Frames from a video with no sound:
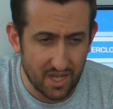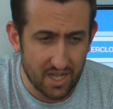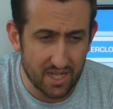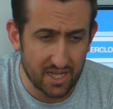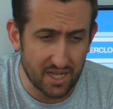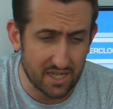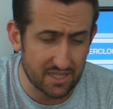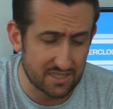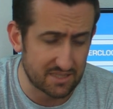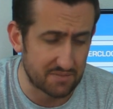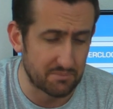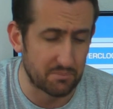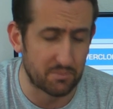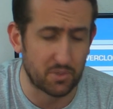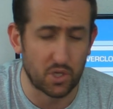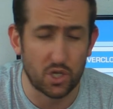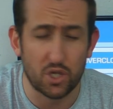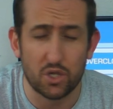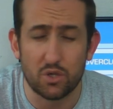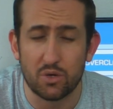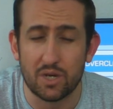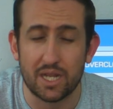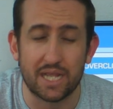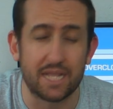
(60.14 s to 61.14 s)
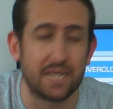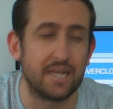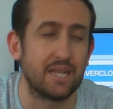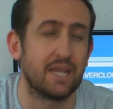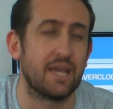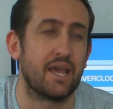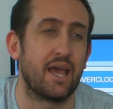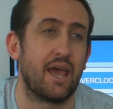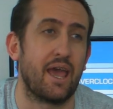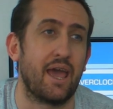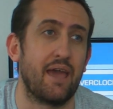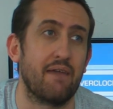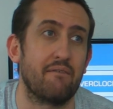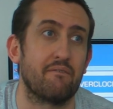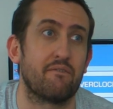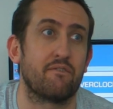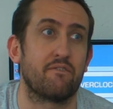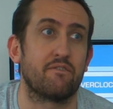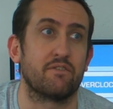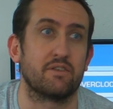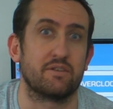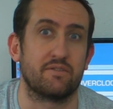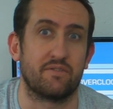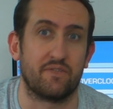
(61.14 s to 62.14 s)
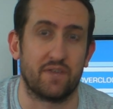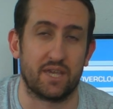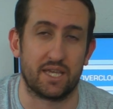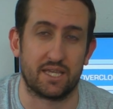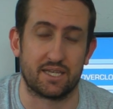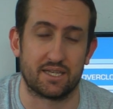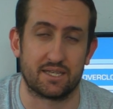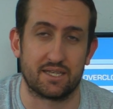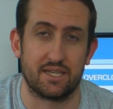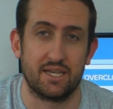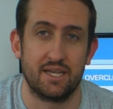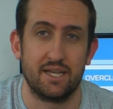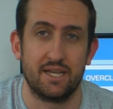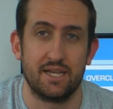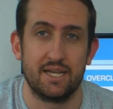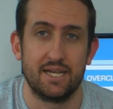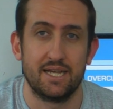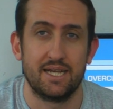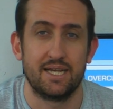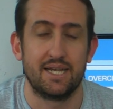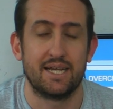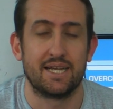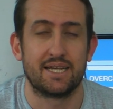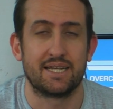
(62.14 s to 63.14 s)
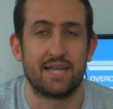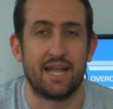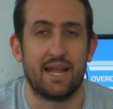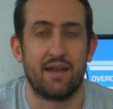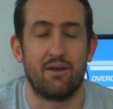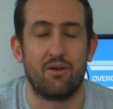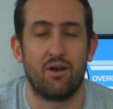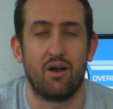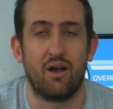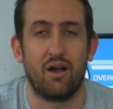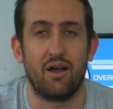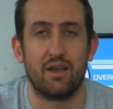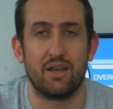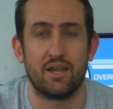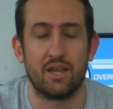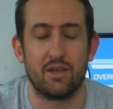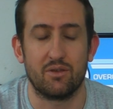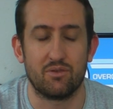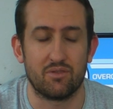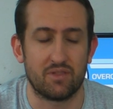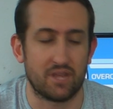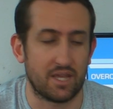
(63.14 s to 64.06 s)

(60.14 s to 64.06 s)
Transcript: custom cooling, everything. Now, I know